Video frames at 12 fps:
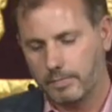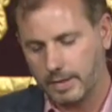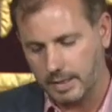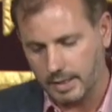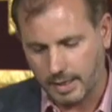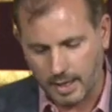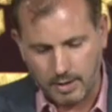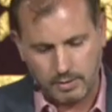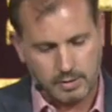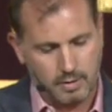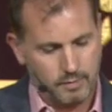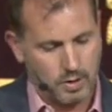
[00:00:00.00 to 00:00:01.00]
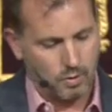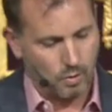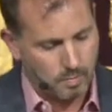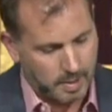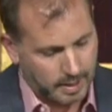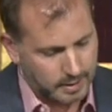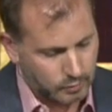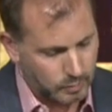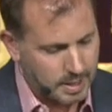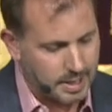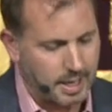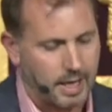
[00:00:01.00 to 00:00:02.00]
In the counting of the Omer, as
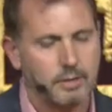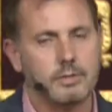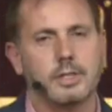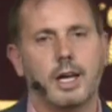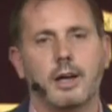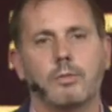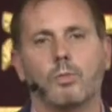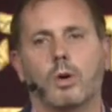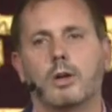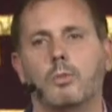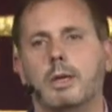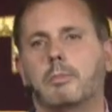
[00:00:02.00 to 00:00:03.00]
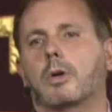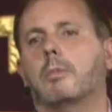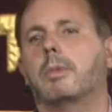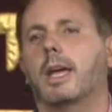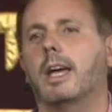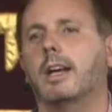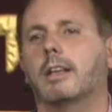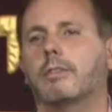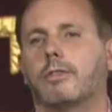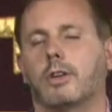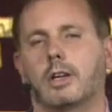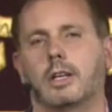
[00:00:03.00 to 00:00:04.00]
we count down, what are we preparing
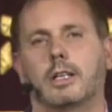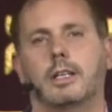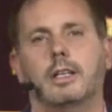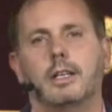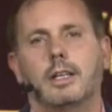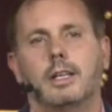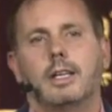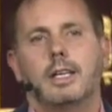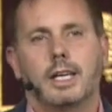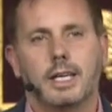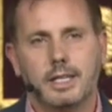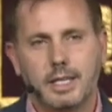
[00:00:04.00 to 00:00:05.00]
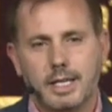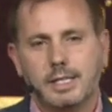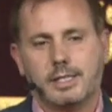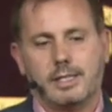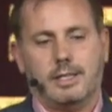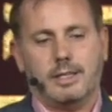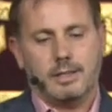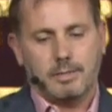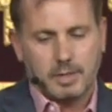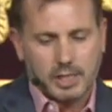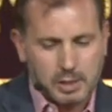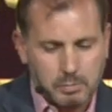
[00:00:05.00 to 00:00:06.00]
for? In this
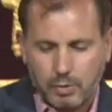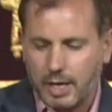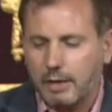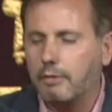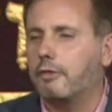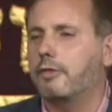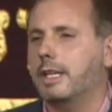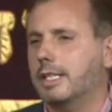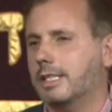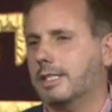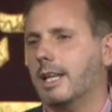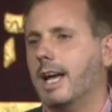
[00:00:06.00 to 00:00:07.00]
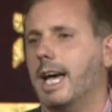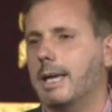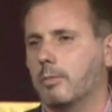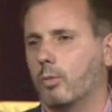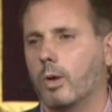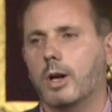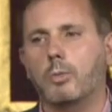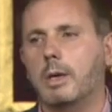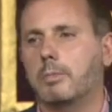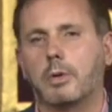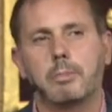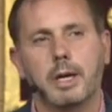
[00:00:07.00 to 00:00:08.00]
spring feast time, what are we
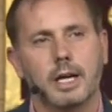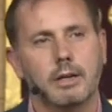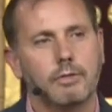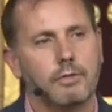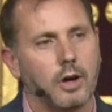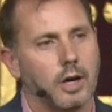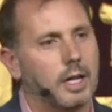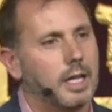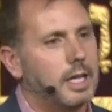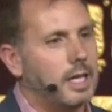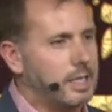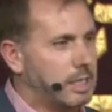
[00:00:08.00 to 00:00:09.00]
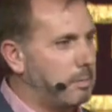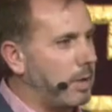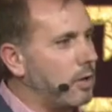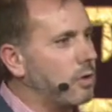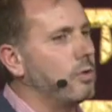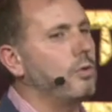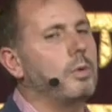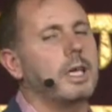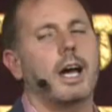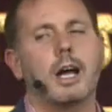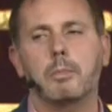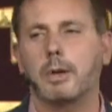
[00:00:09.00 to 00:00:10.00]
preparing for? It's about who
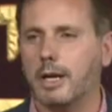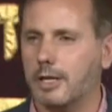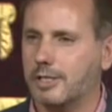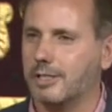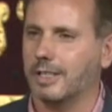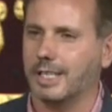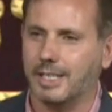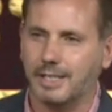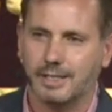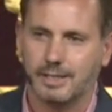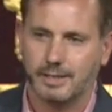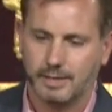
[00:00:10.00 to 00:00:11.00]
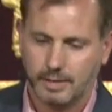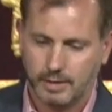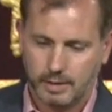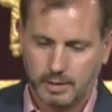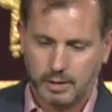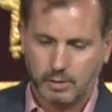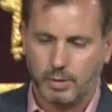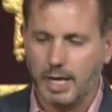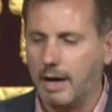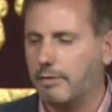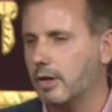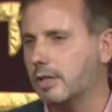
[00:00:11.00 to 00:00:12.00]
we are personally. We
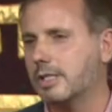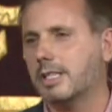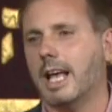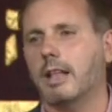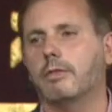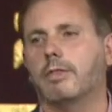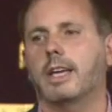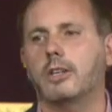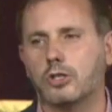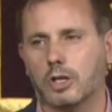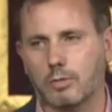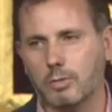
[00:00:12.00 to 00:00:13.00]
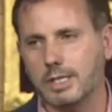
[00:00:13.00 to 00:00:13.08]
have our salvation.